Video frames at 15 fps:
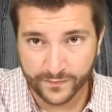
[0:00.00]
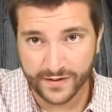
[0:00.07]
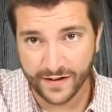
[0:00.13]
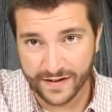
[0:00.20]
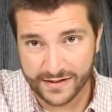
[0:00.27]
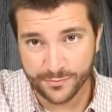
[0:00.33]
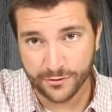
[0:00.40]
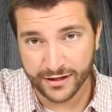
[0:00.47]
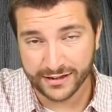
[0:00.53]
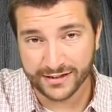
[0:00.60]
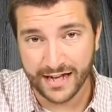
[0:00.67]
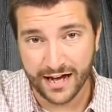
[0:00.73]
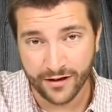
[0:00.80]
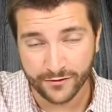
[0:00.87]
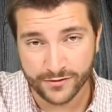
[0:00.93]
Now that's pretty
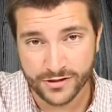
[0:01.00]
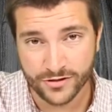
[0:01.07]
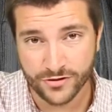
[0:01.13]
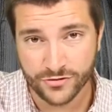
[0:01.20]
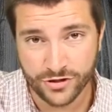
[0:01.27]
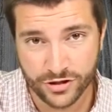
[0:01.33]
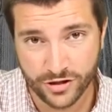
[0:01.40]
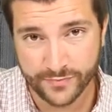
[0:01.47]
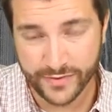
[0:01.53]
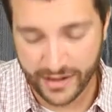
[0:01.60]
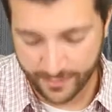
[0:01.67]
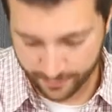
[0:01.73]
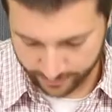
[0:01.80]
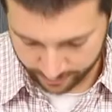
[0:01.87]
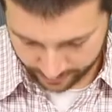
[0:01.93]
loud, so you should be
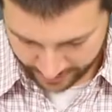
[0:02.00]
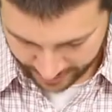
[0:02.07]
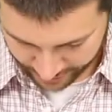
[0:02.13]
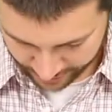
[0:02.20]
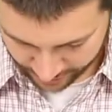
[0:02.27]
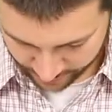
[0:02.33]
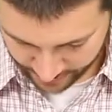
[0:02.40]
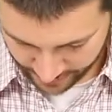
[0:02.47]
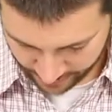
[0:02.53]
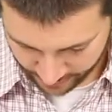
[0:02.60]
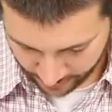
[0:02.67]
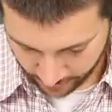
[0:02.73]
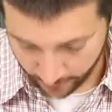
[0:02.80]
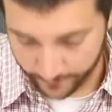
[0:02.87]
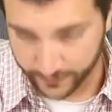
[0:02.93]
that should
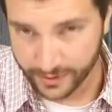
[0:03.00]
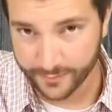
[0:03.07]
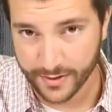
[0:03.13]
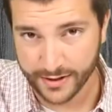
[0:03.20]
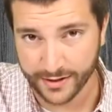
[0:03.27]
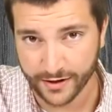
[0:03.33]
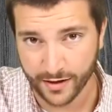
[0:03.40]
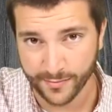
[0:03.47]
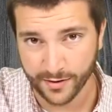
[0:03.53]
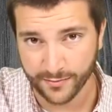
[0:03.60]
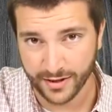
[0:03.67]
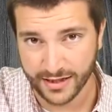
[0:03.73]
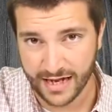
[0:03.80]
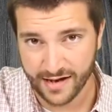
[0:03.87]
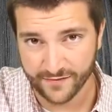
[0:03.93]
be hopefully picking up on
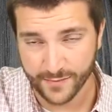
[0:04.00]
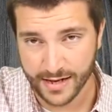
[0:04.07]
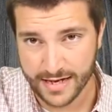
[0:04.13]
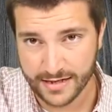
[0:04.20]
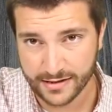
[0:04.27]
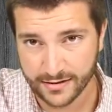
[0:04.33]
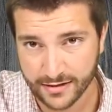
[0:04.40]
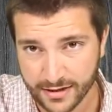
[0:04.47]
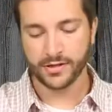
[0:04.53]
my lav mic.